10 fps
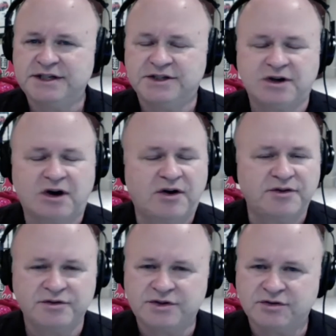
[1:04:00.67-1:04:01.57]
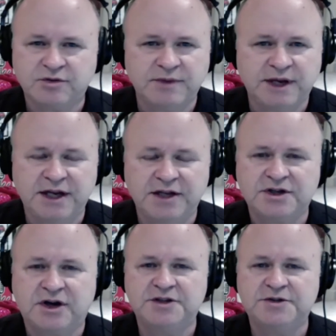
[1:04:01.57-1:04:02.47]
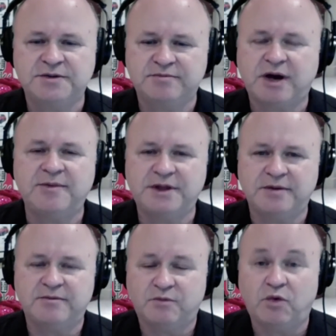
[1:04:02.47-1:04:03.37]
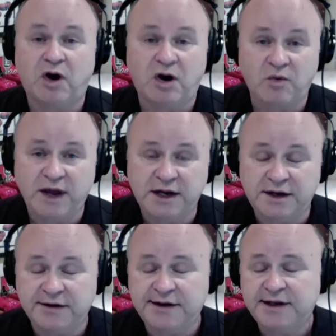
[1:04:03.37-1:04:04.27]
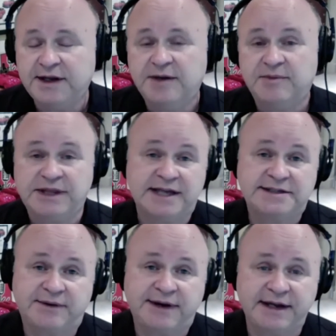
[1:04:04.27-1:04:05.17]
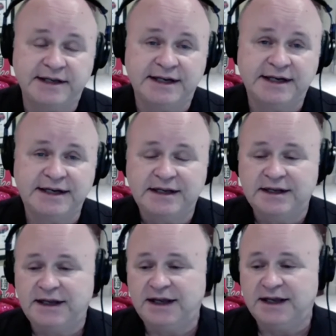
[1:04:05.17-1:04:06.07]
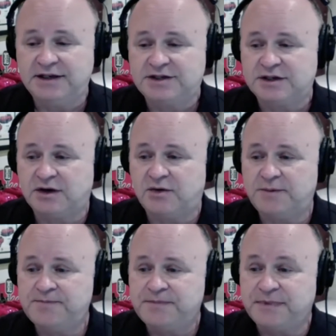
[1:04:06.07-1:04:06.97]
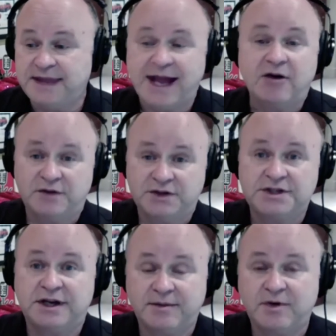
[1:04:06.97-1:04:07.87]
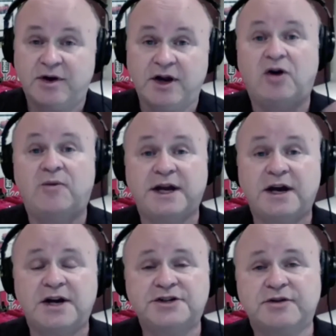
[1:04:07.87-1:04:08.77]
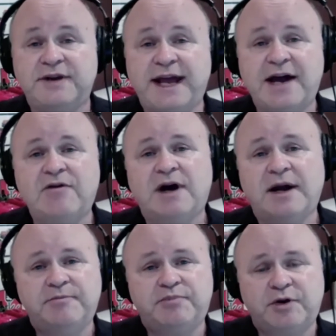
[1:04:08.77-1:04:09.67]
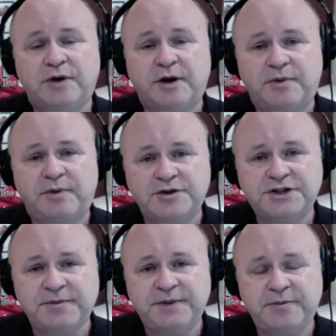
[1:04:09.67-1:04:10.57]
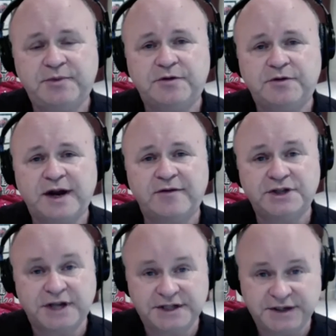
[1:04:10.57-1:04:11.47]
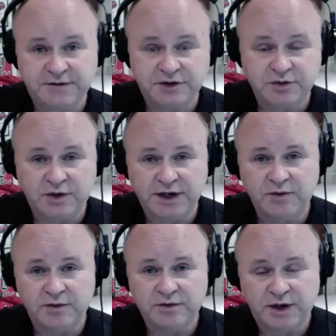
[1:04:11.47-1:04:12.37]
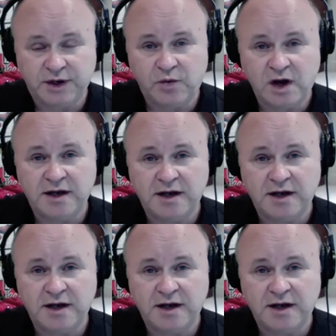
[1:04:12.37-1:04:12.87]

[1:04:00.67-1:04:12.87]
It's all through social media. It's probably the wrong way to do it, but that's the way I did it. And so now all of a sudden I'm going, oh my gosh. So now I'm approaching people for advertising for 2021.